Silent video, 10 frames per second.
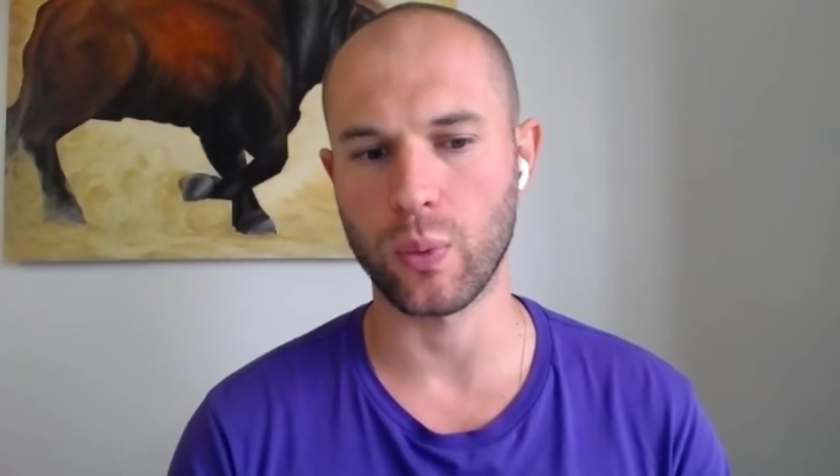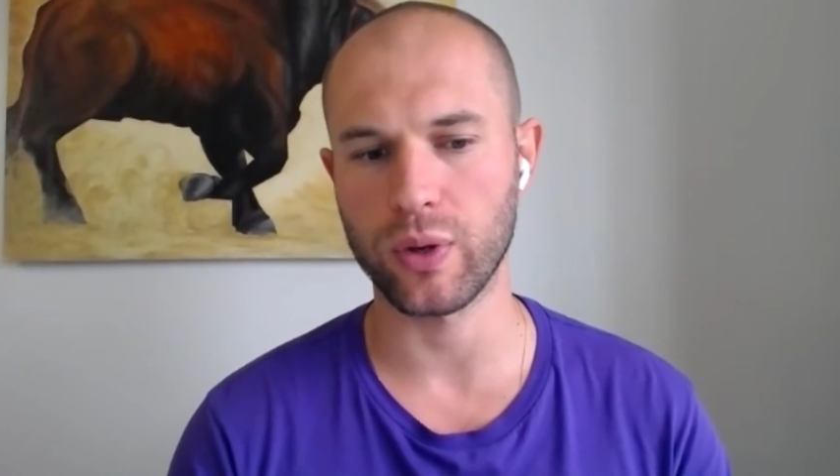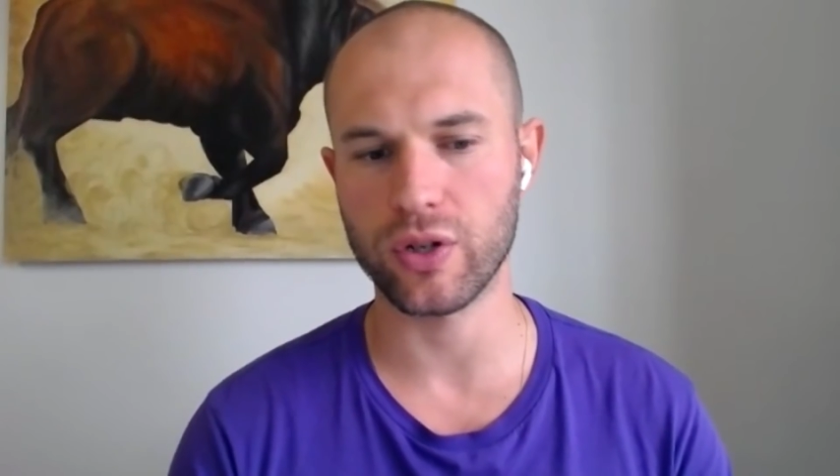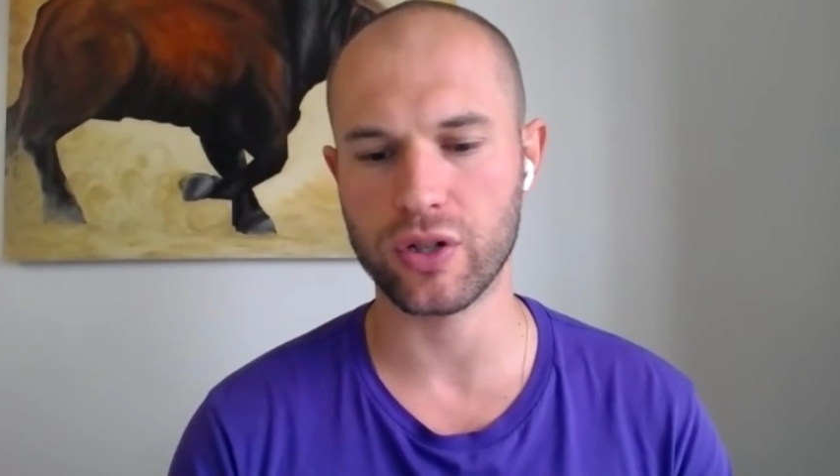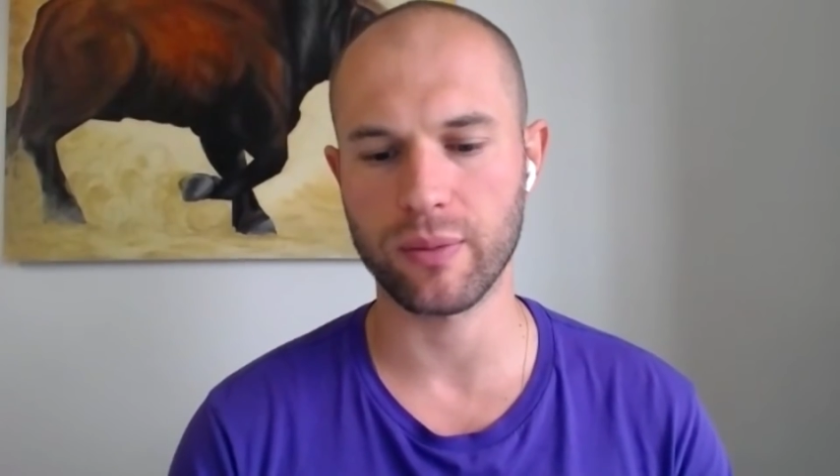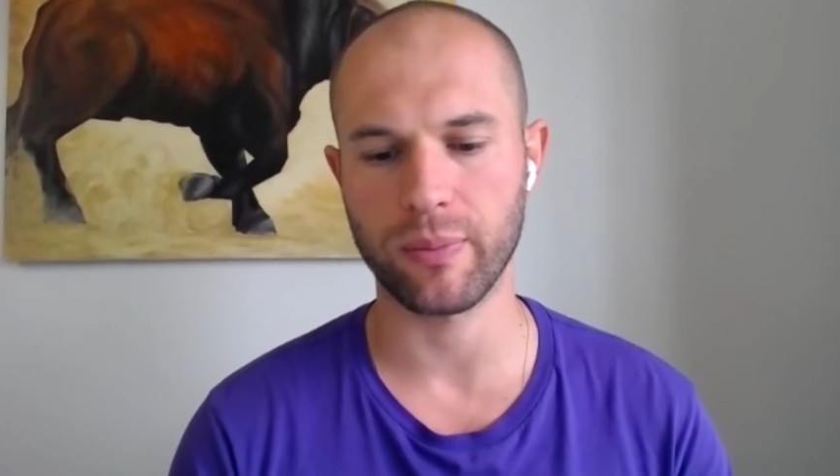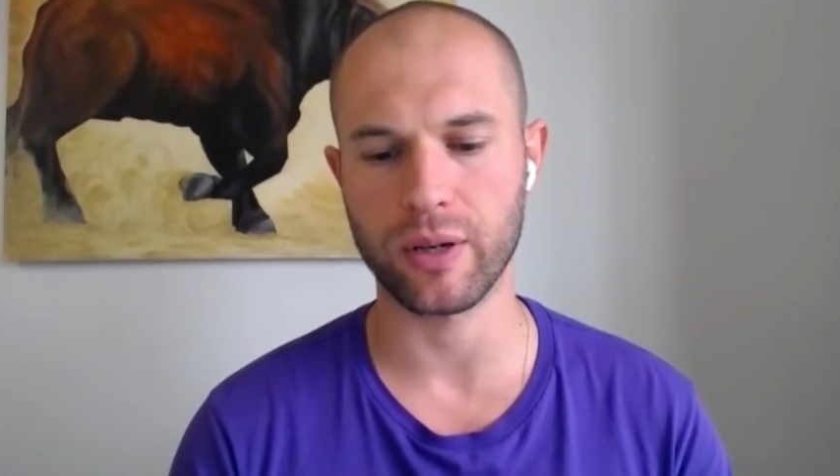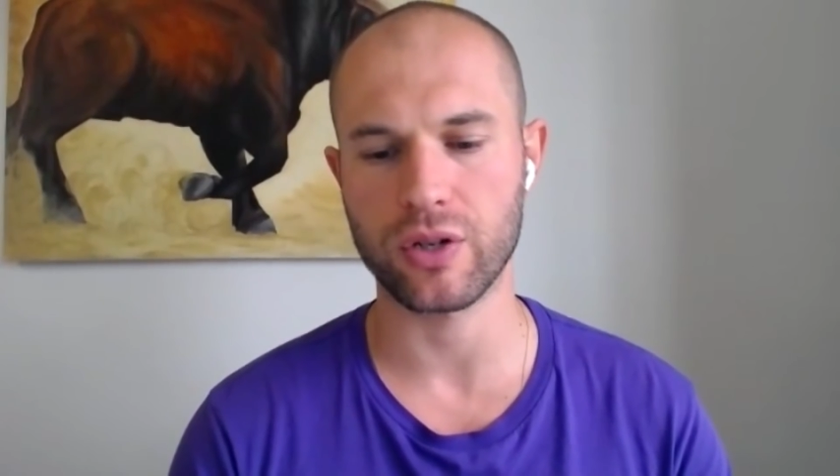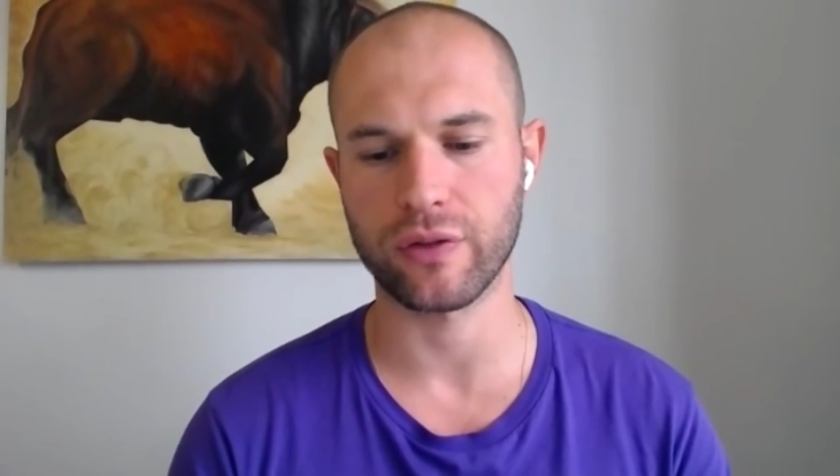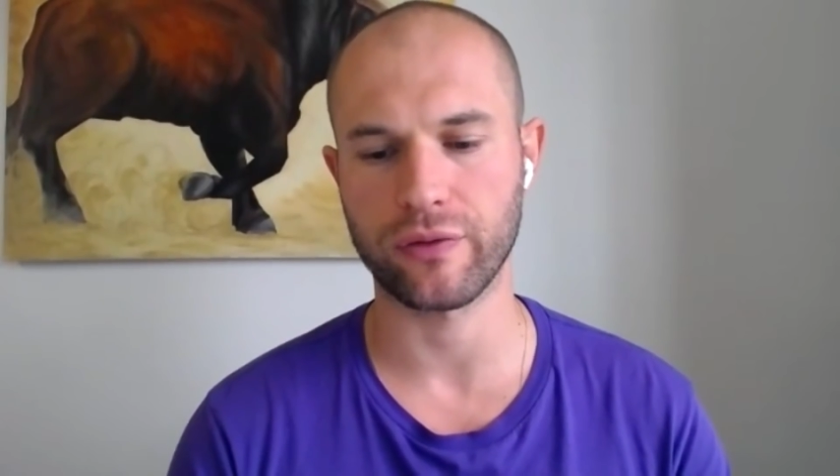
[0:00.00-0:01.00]
we're just a
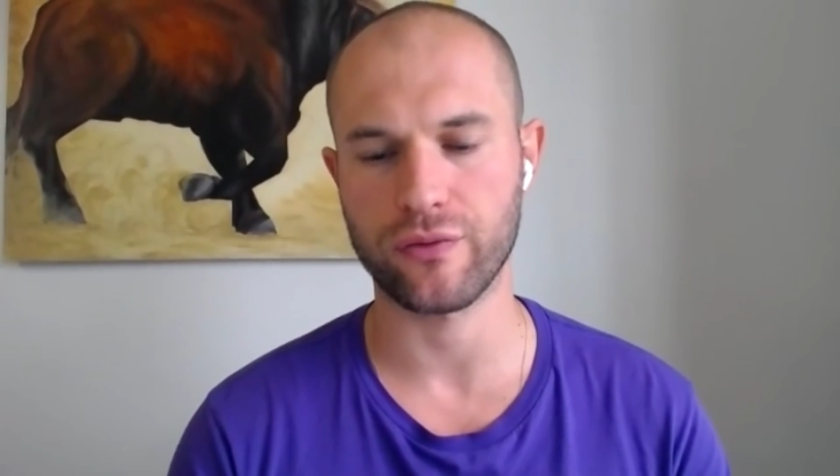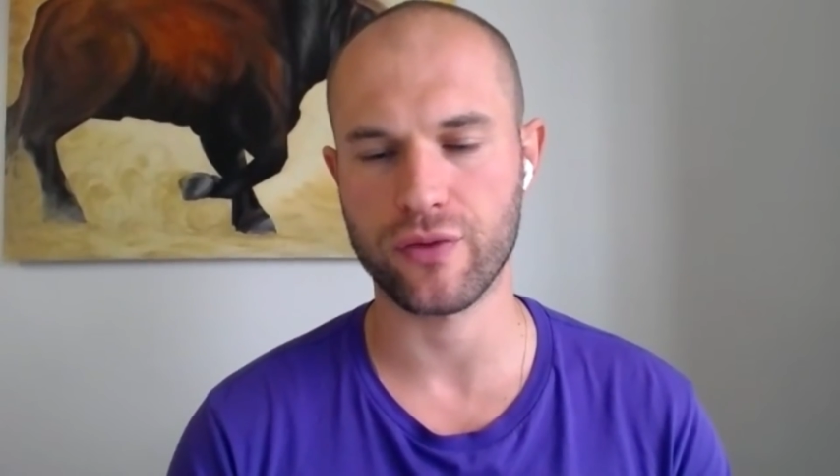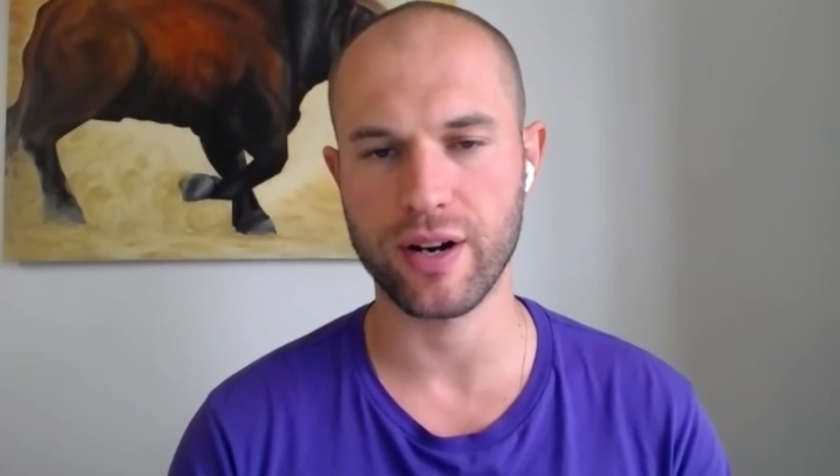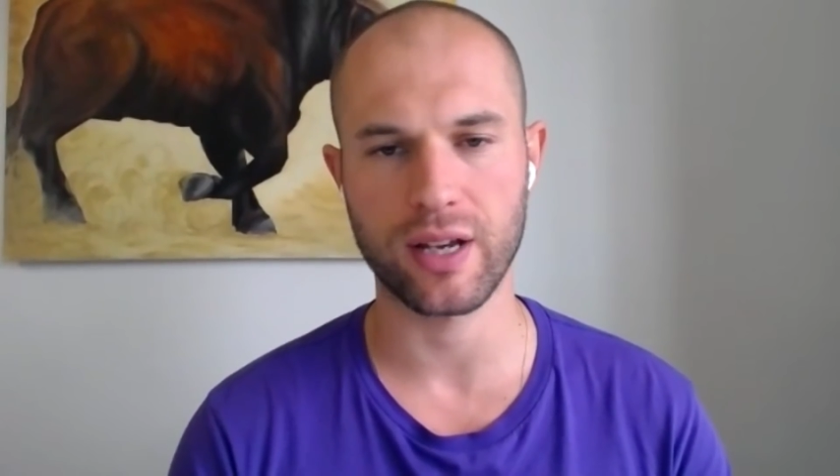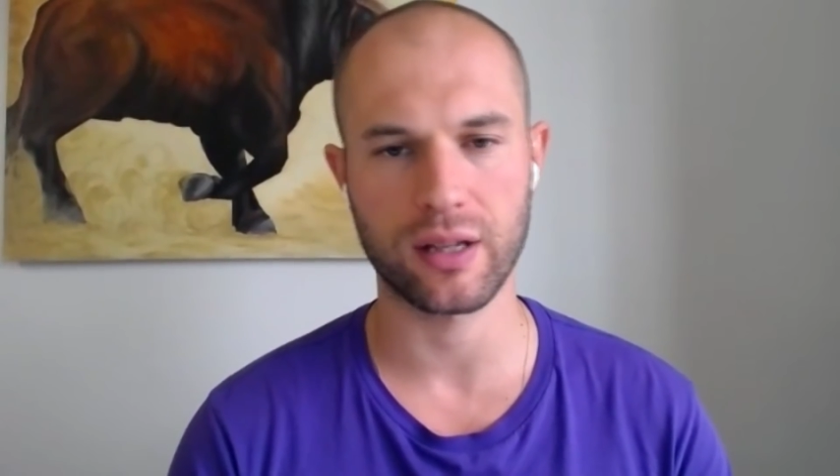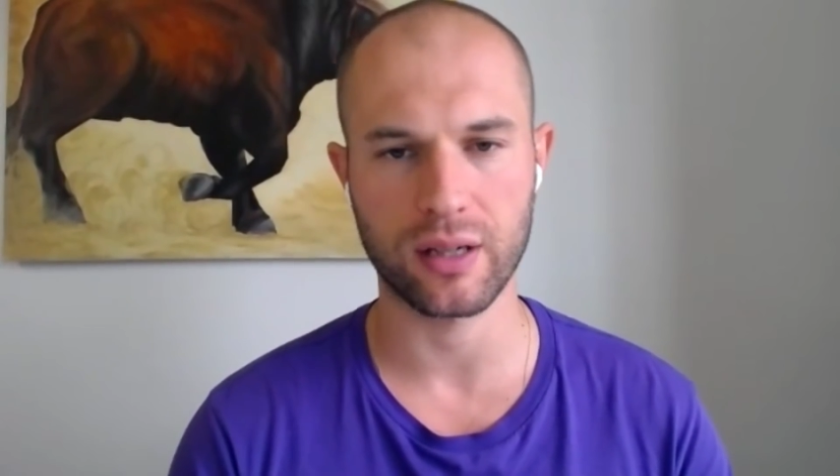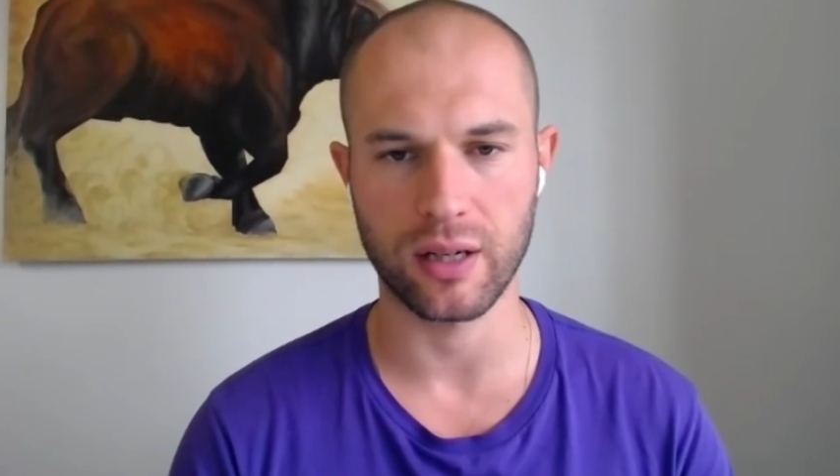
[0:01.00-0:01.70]
bunch of regular